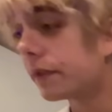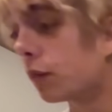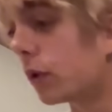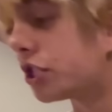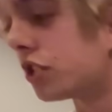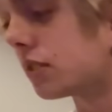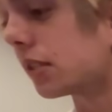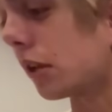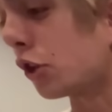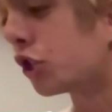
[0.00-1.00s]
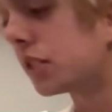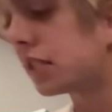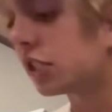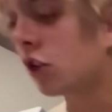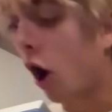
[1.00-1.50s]
which is just
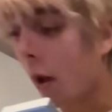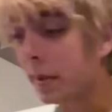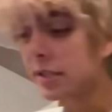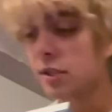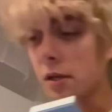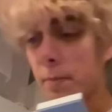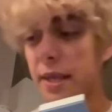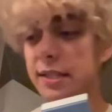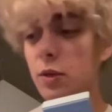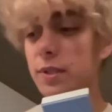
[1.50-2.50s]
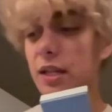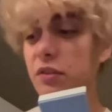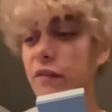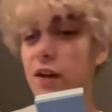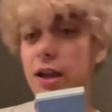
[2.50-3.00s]
the toppings on a pizza without
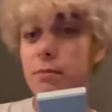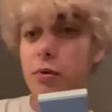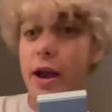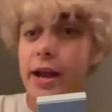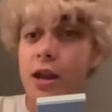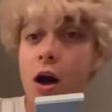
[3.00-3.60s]
the fucking bread.